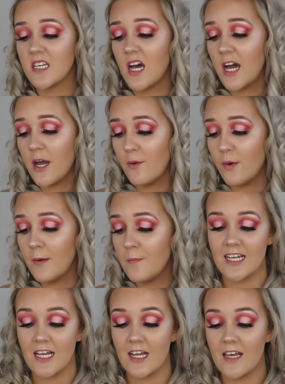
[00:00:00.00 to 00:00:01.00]
So
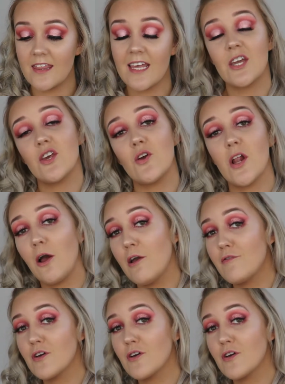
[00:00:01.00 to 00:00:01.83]
thank you, Chloe,